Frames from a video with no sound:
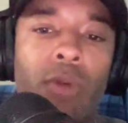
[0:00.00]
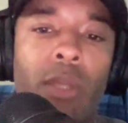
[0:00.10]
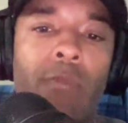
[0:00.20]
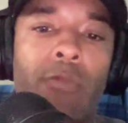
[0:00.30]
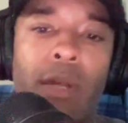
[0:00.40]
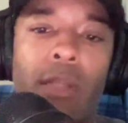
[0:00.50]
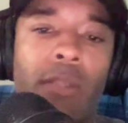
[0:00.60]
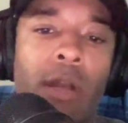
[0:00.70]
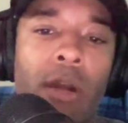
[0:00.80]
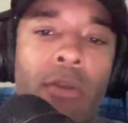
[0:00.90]
And then
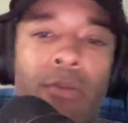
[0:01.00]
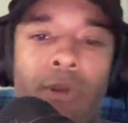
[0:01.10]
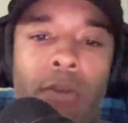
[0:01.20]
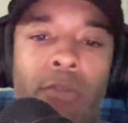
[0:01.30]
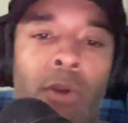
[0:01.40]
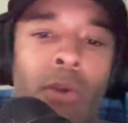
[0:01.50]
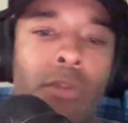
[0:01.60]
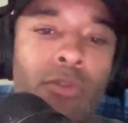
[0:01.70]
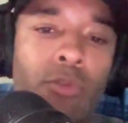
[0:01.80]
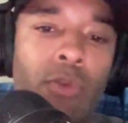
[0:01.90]
Dallas Goedert, five
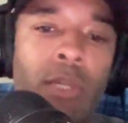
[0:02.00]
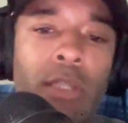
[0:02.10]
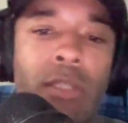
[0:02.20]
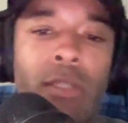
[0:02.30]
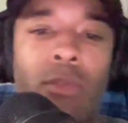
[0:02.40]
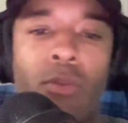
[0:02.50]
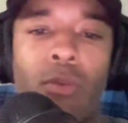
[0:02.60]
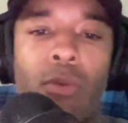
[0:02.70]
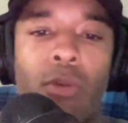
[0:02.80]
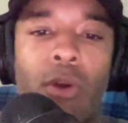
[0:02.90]
targets, four catches,
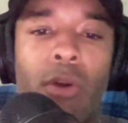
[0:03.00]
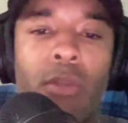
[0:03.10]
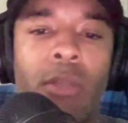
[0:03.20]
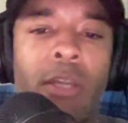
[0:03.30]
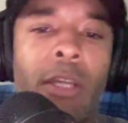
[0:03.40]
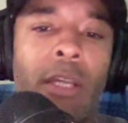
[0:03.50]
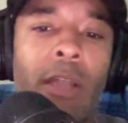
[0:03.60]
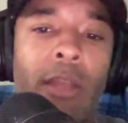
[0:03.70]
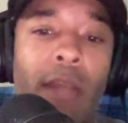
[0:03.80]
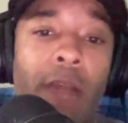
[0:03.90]
31 yards.
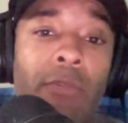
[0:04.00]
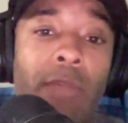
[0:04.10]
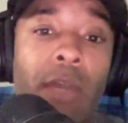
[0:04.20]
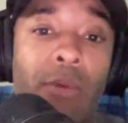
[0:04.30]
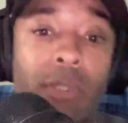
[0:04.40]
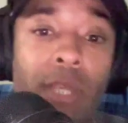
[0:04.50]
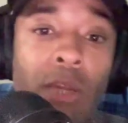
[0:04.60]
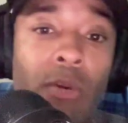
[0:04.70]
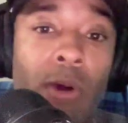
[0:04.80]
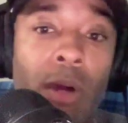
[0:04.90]
And then after that, it was
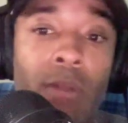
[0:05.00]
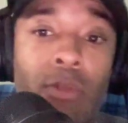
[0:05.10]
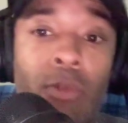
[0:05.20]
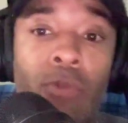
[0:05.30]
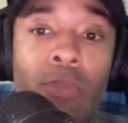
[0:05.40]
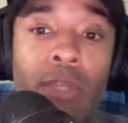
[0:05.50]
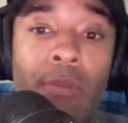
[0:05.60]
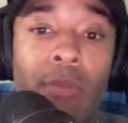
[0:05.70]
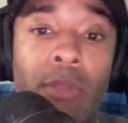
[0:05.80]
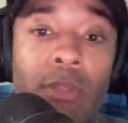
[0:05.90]
Saquon, two
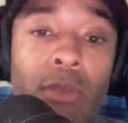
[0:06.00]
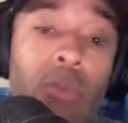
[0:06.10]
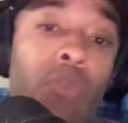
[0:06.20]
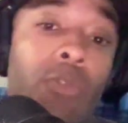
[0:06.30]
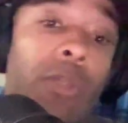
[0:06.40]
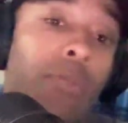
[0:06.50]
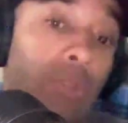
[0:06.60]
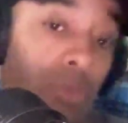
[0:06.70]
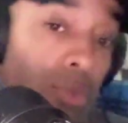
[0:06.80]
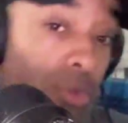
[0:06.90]
recept- shoot two
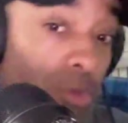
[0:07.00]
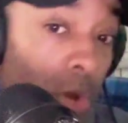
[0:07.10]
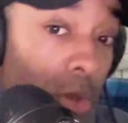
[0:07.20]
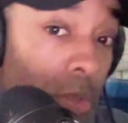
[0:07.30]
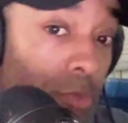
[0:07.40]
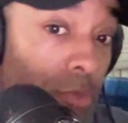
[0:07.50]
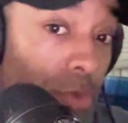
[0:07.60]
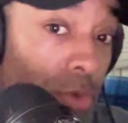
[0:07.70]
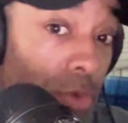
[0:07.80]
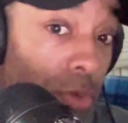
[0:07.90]
receptions on two targets
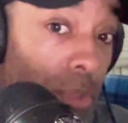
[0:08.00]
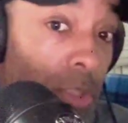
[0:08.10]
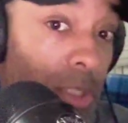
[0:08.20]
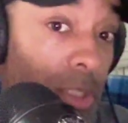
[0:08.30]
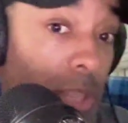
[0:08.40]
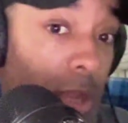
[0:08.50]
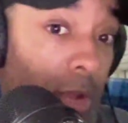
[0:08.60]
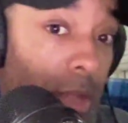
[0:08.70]
for a touchdown.